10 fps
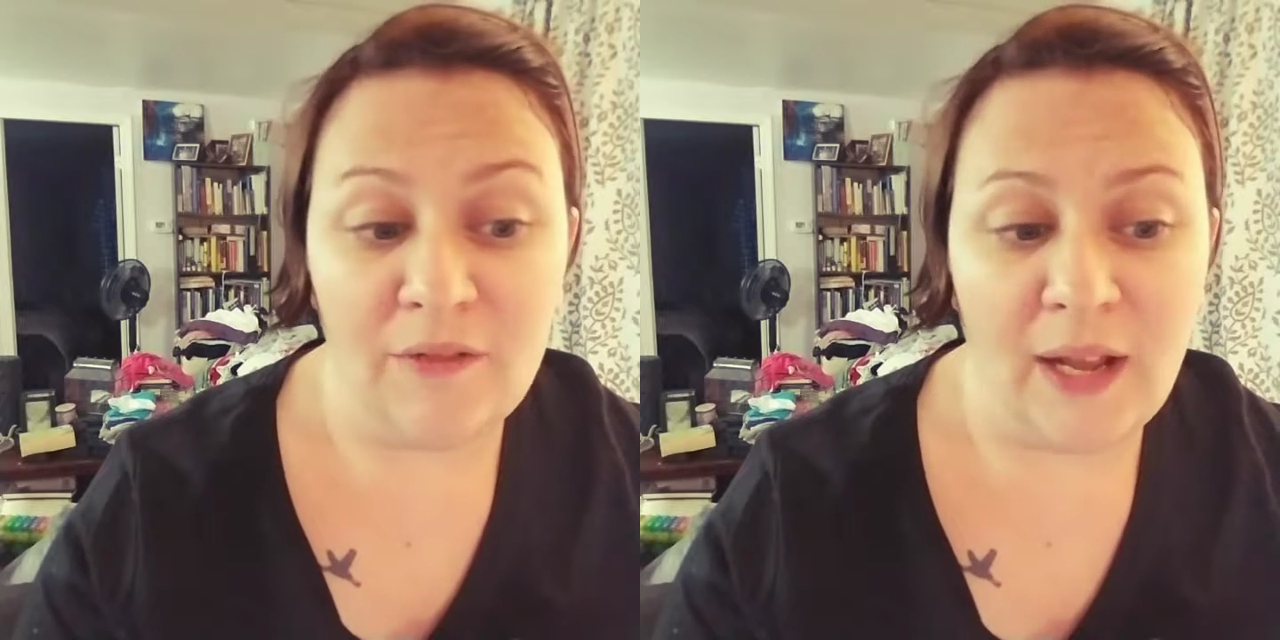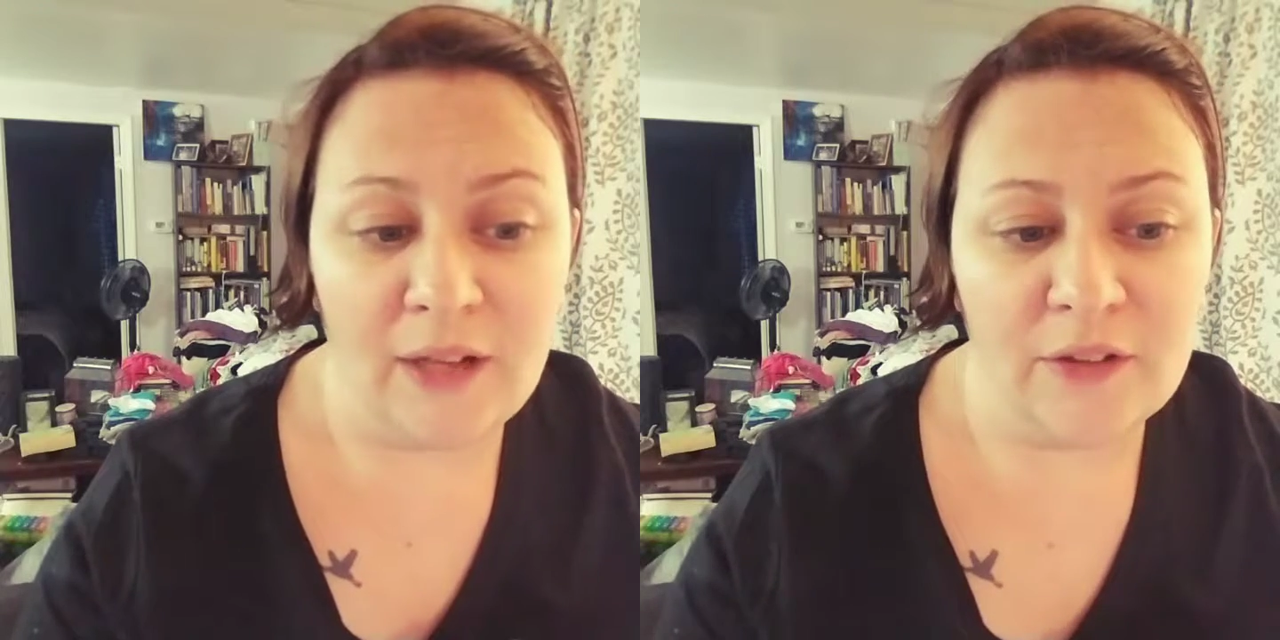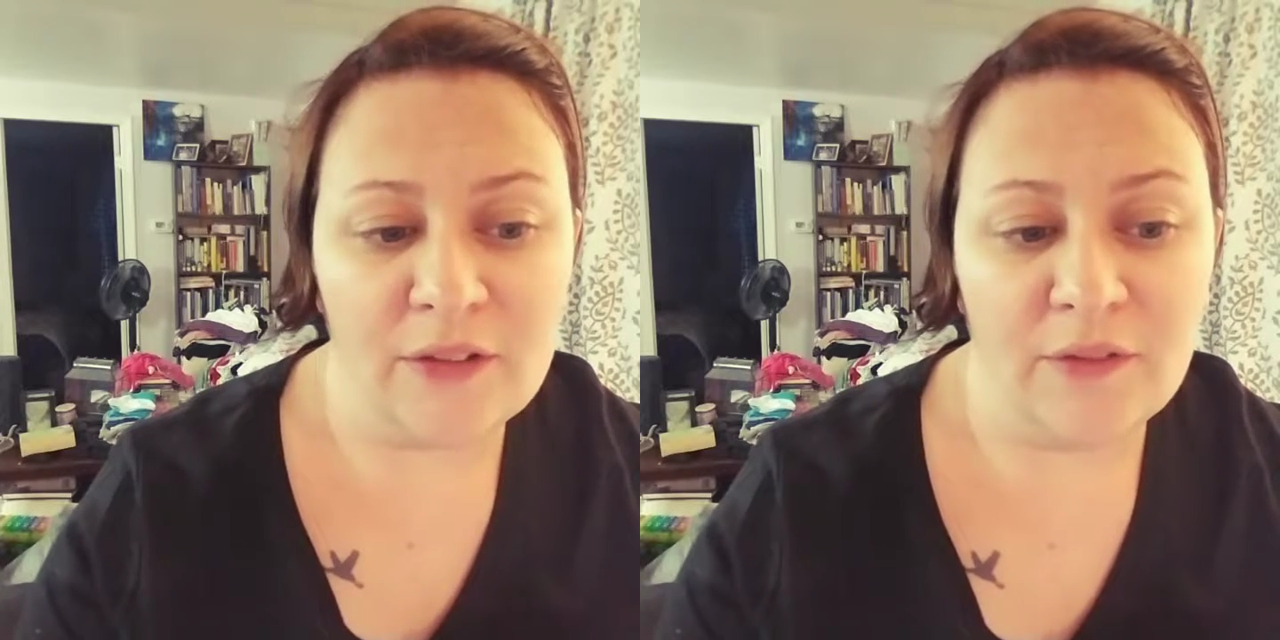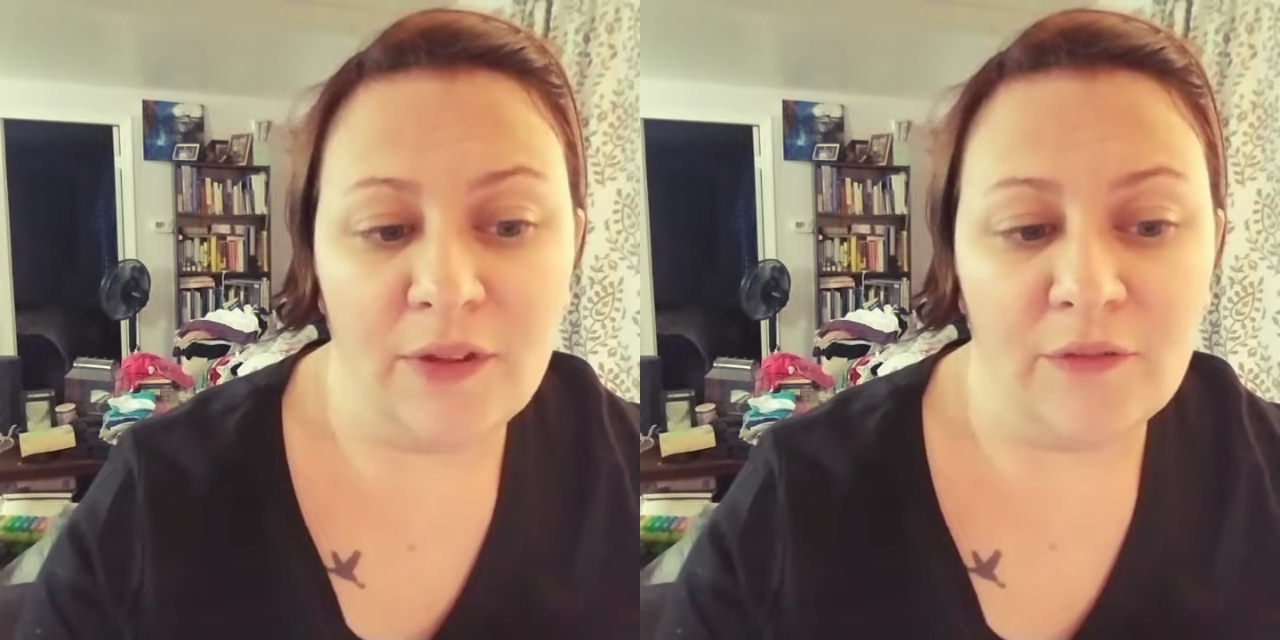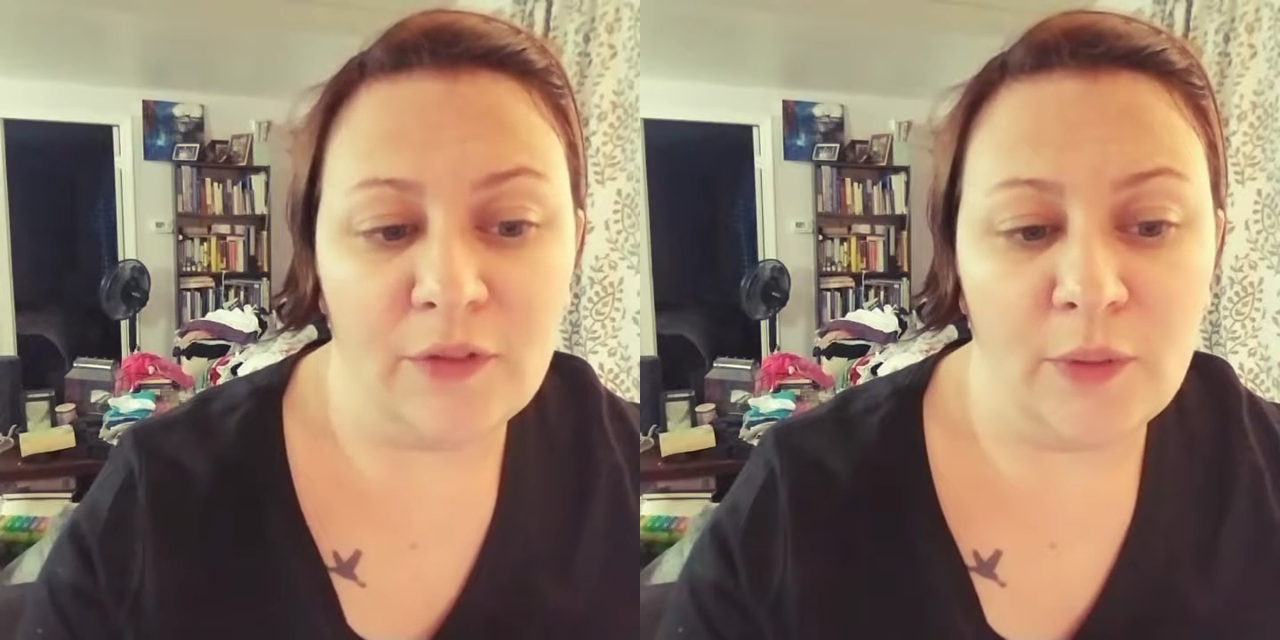factors of
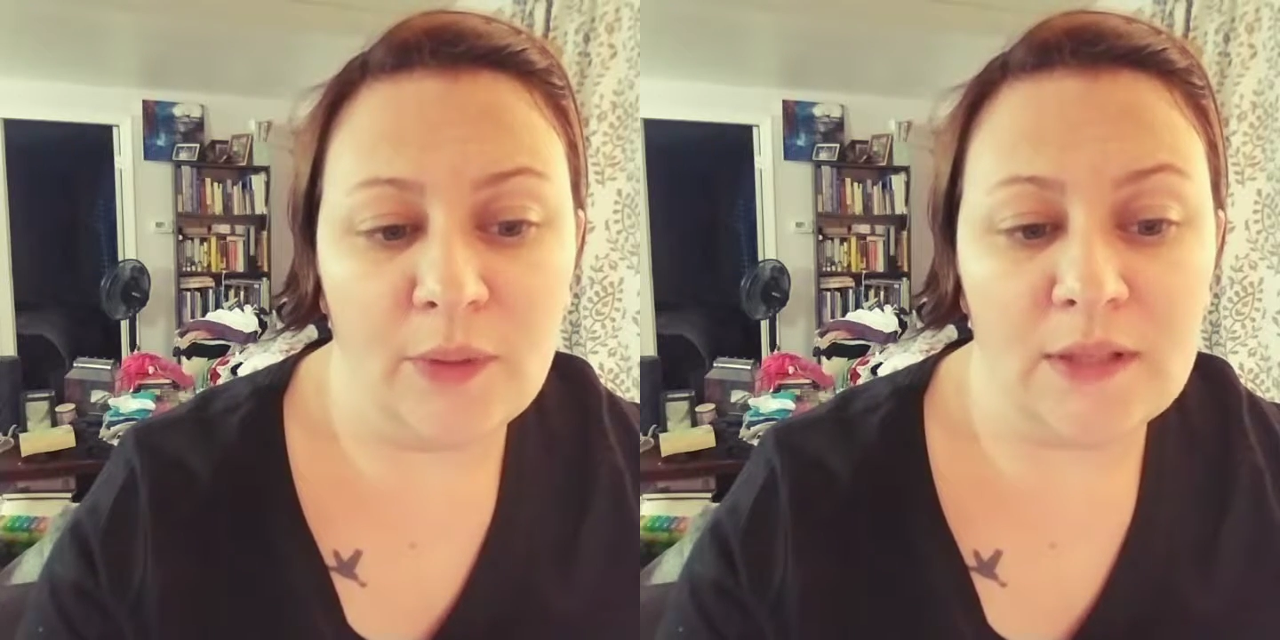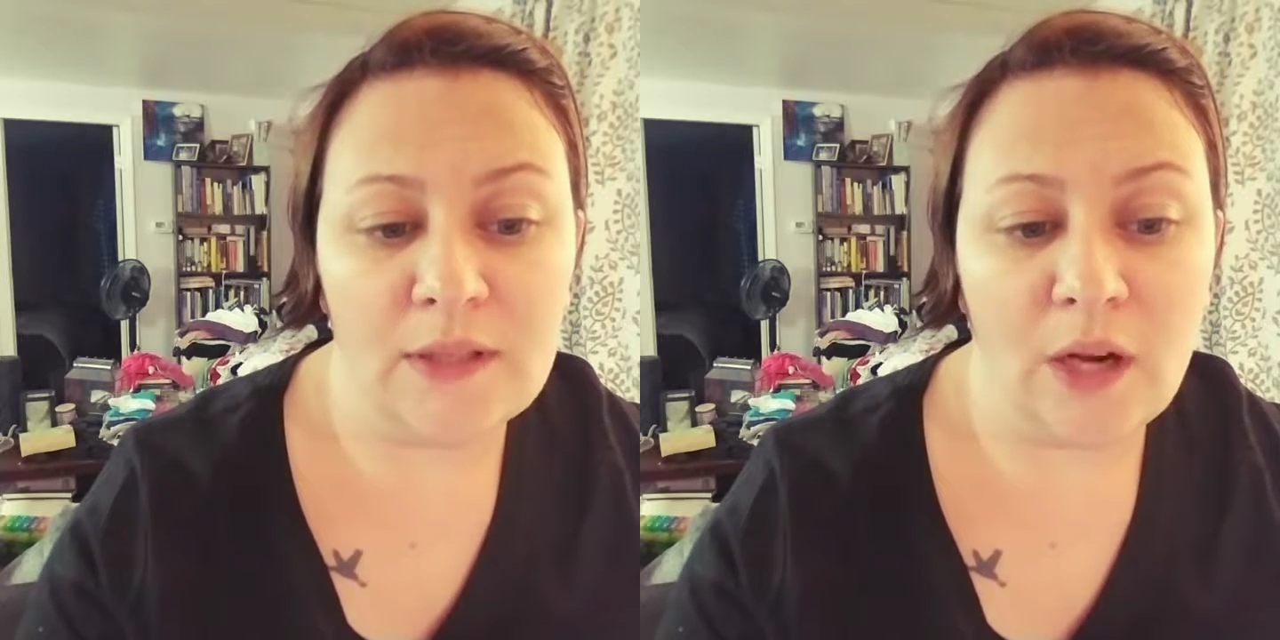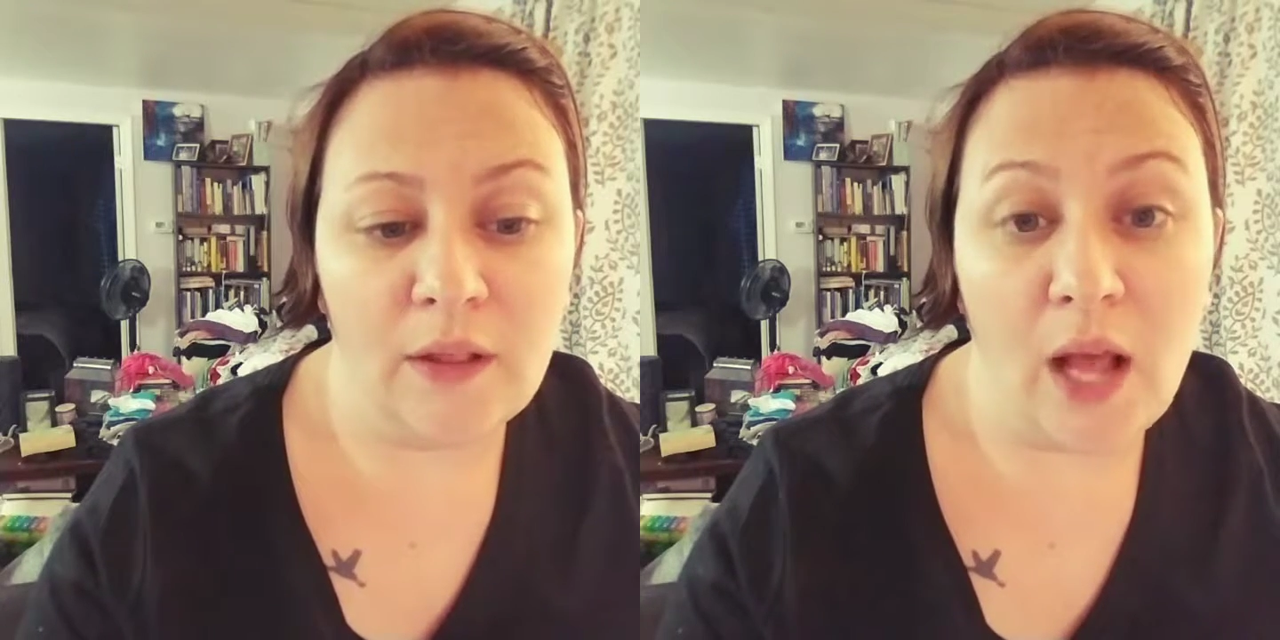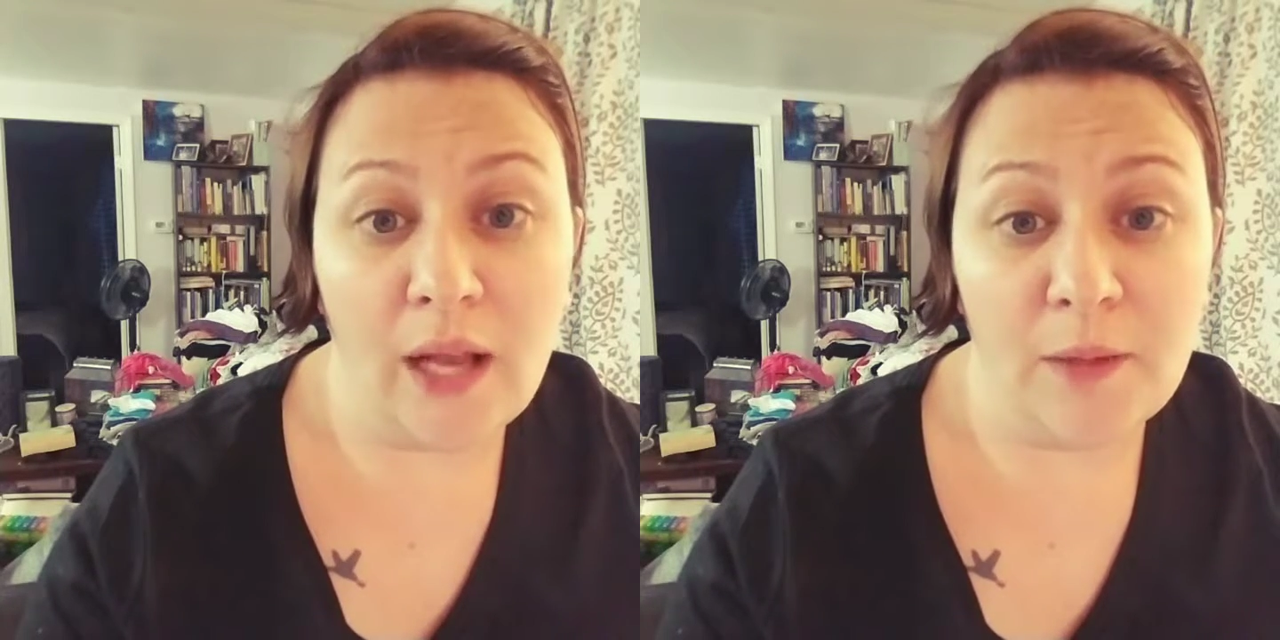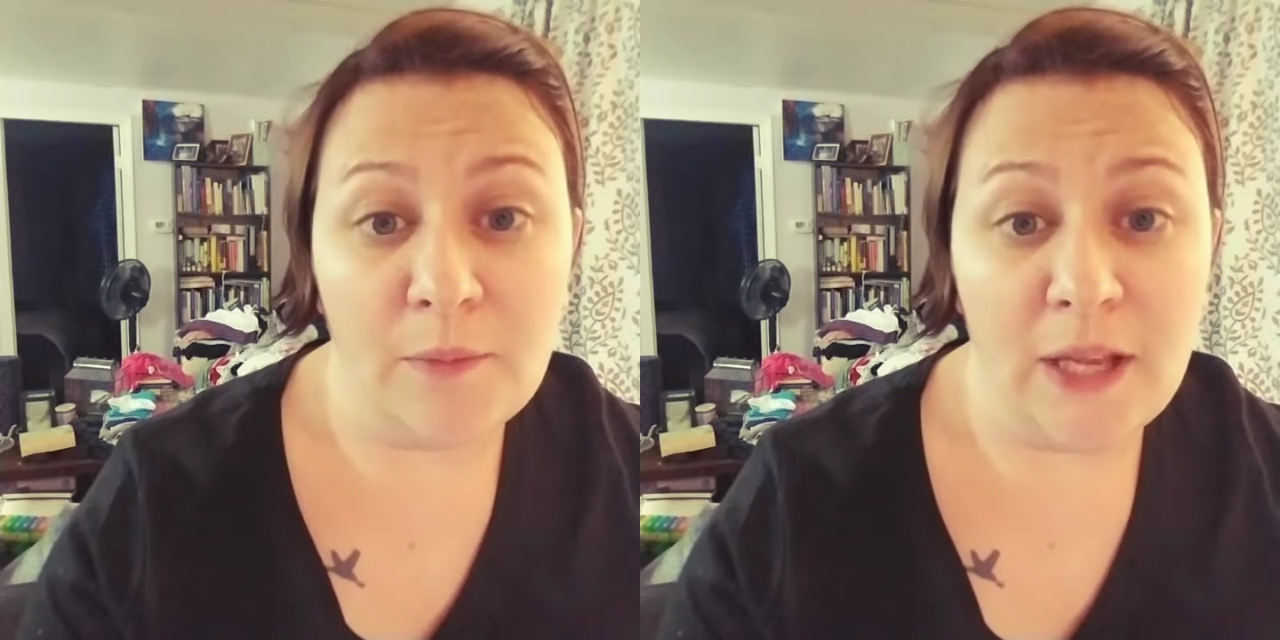influence are the
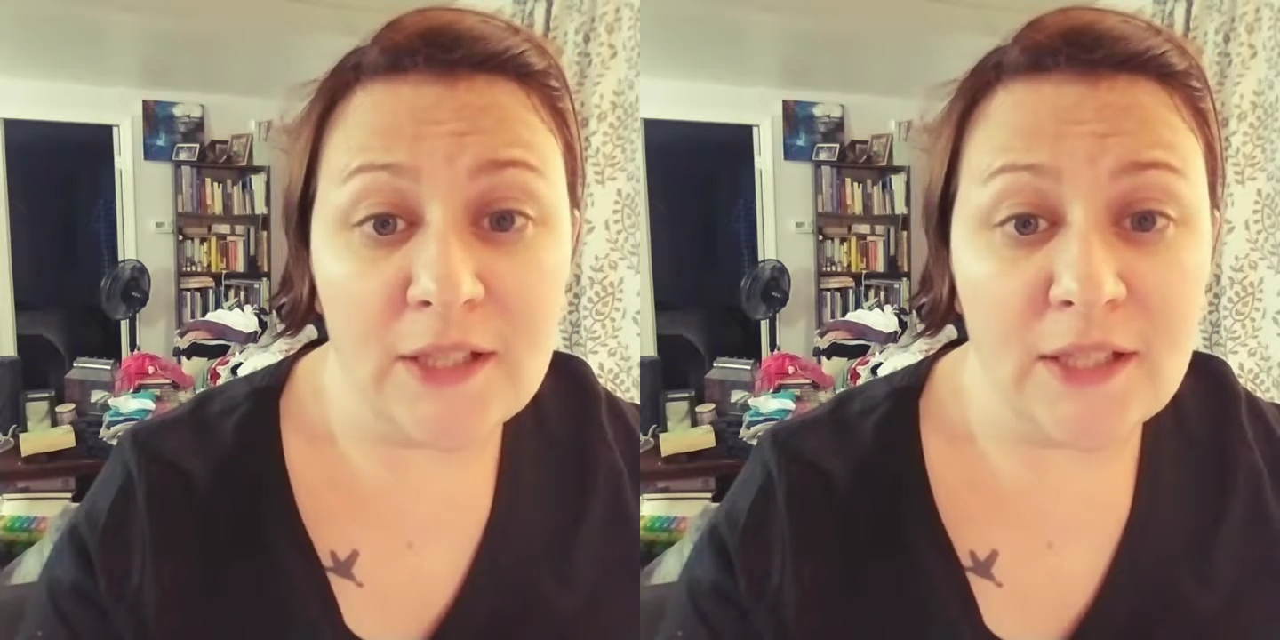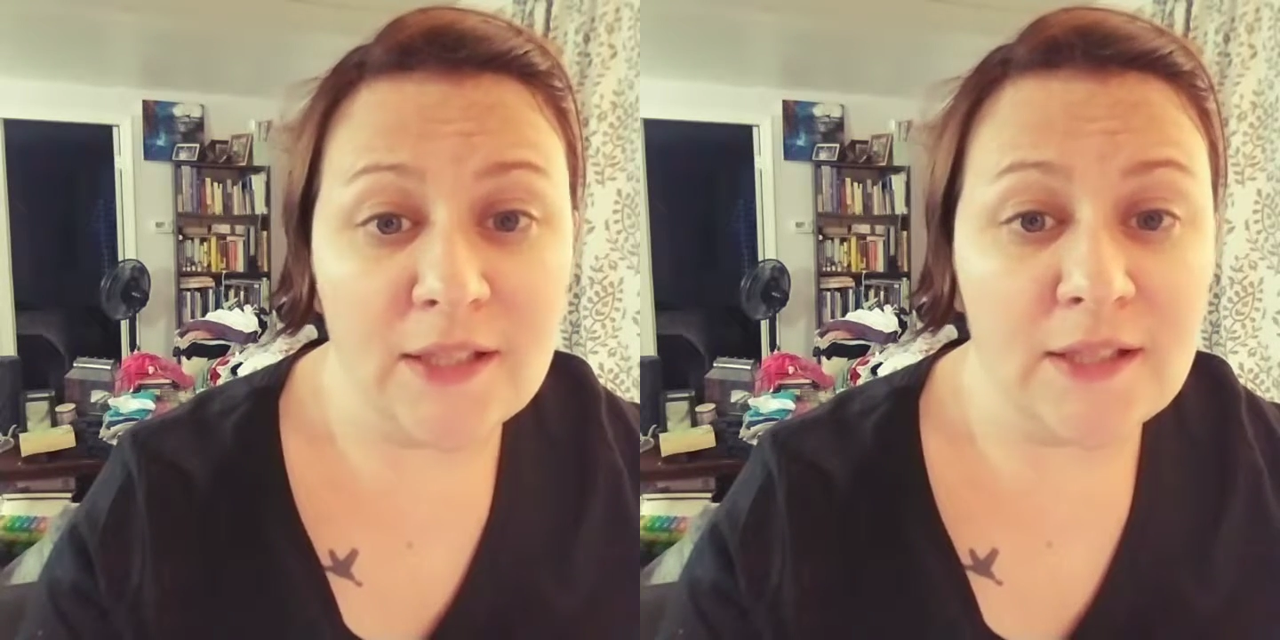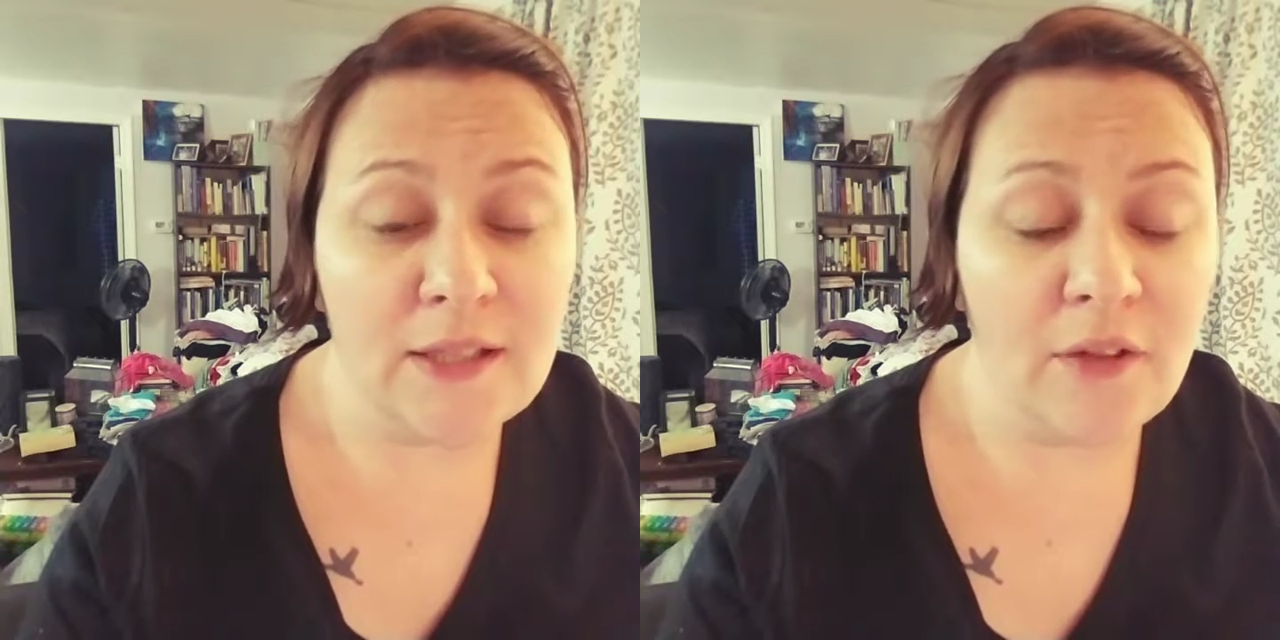occupations